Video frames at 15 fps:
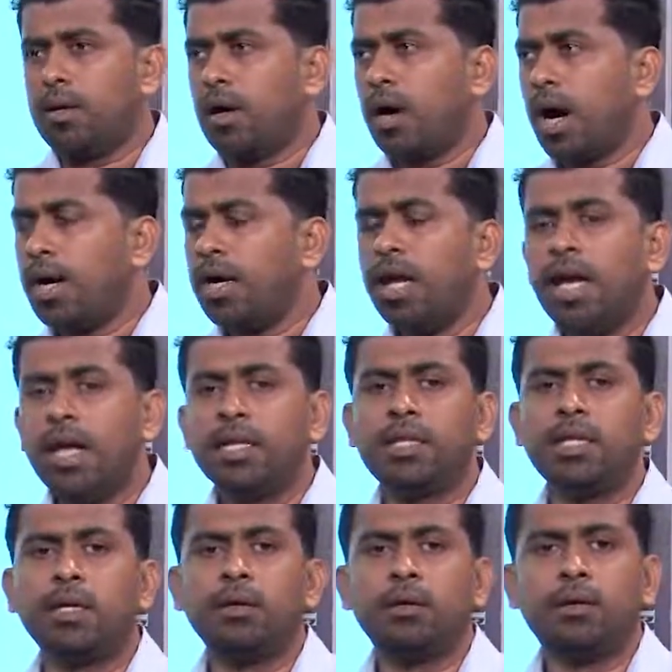
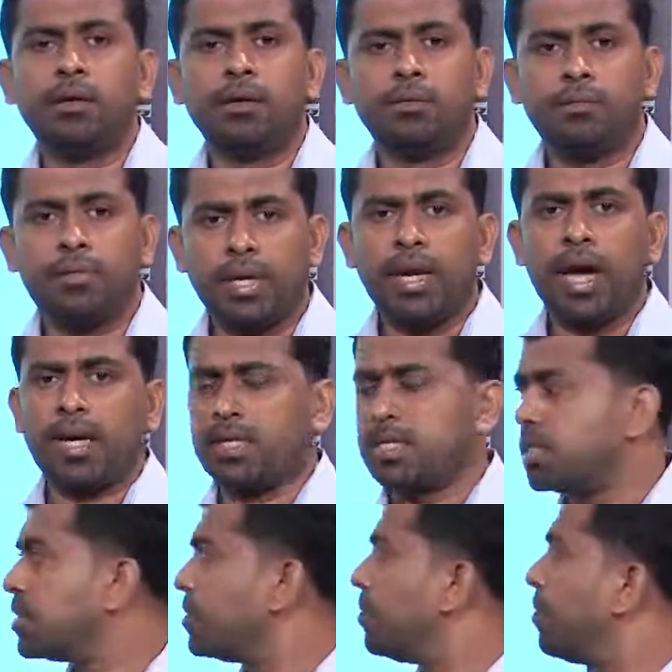unhealthy
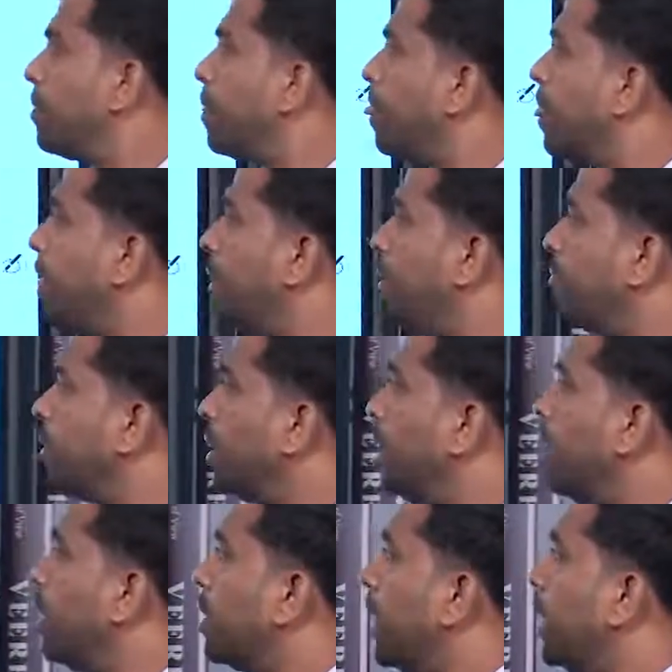products.
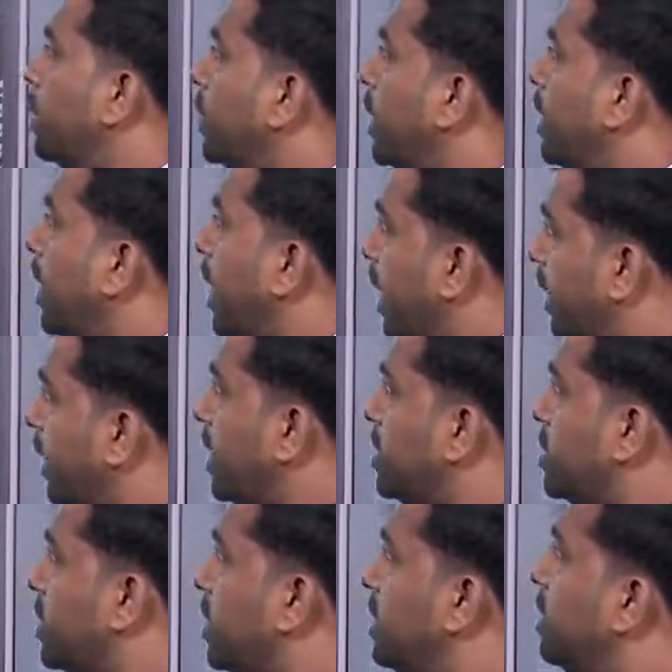Right to get
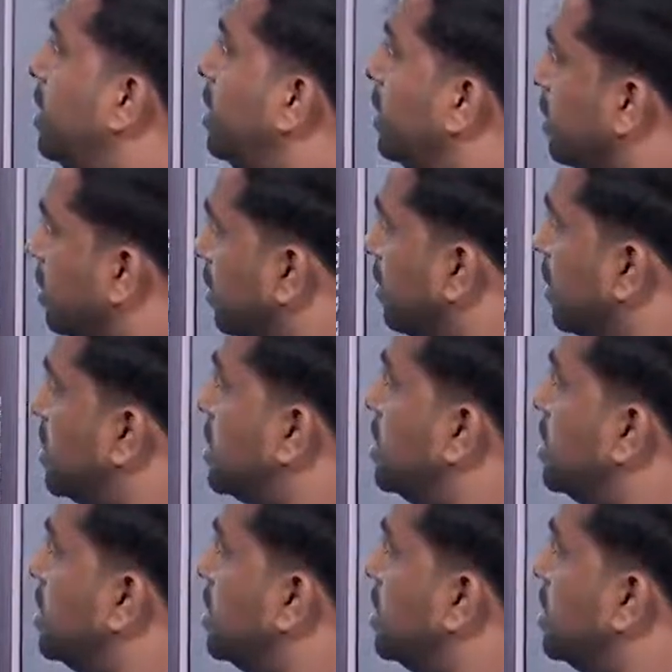attention, this